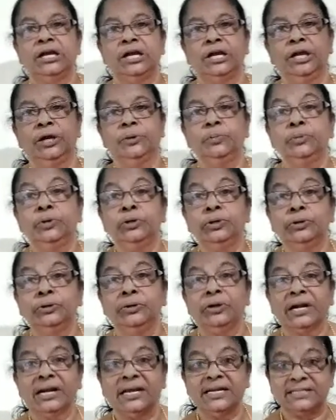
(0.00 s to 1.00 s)
Him
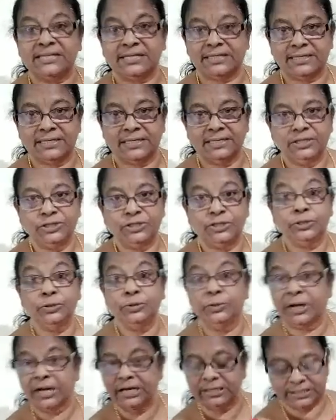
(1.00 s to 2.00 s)
to rest.
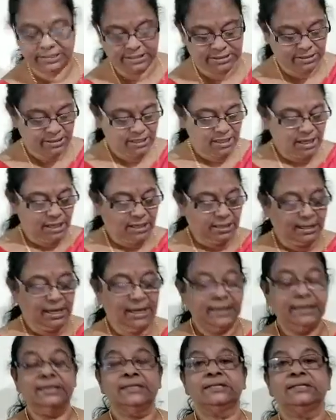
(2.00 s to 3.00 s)
To rest.
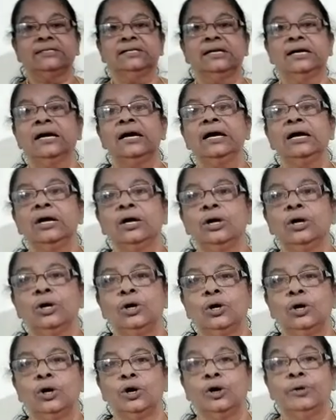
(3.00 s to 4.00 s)
That is the
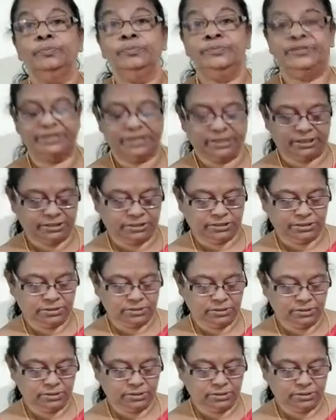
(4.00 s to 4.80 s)
object.